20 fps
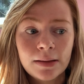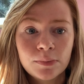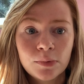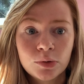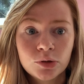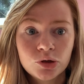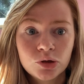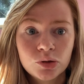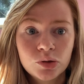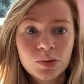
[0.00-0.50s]
am
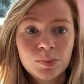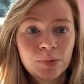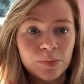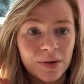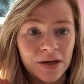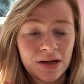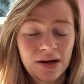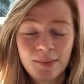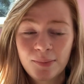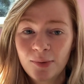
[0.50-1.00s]
not sure. We're
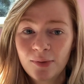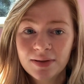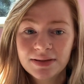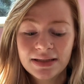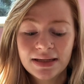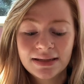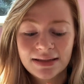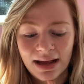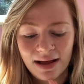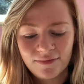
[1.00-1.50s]
going to unbox
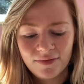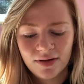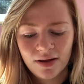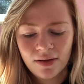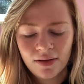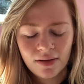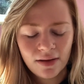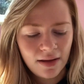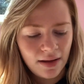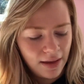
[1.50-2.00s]
it and have a
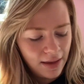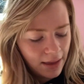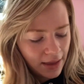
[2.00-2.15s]
look.